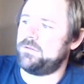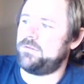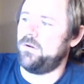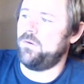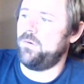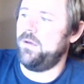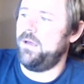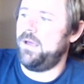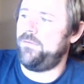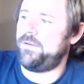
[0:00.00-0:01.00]
So
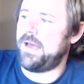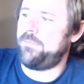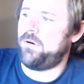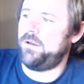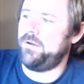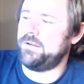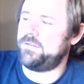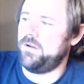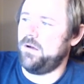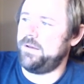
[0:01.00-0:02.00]
if you tap on it, you can
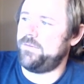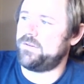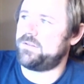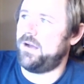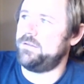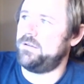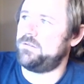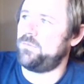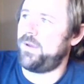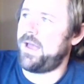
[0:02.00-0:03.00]
see all the different
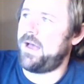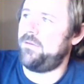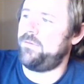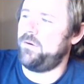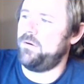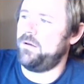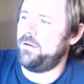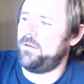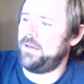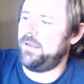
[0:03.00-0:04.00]
sizes. We have uh,
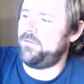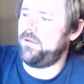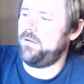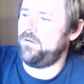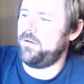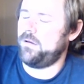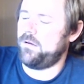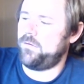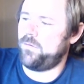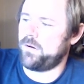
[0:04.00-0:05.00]
an easy
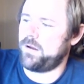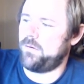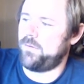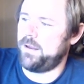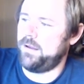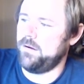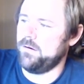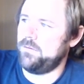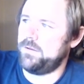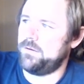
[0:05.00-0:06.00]
uh, shortcut right
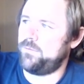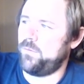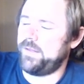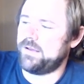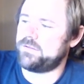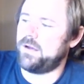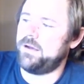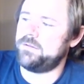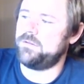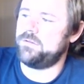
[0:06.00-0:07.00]
here that is for that
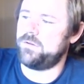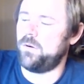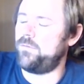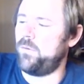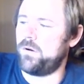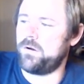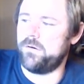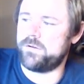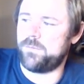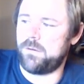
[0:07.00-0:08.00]
size. So if you want to grow in
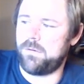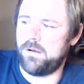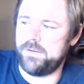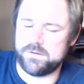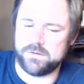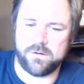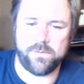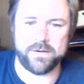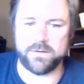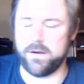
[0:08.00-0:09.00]
a SmartPot, this is the
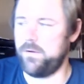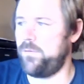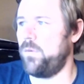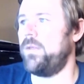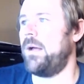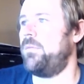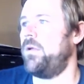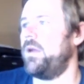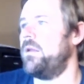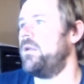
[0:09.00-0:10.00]
right size for that
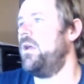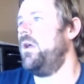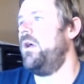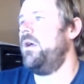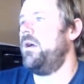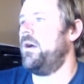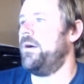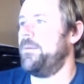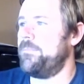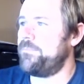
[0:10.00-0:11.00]
plant.
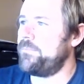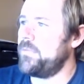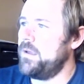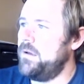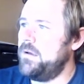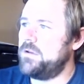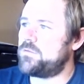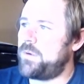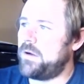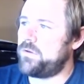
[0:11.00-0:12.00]
Um,
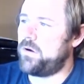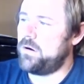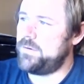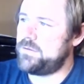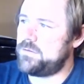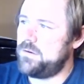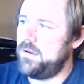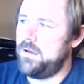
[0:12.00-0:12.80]
sprout to harvest.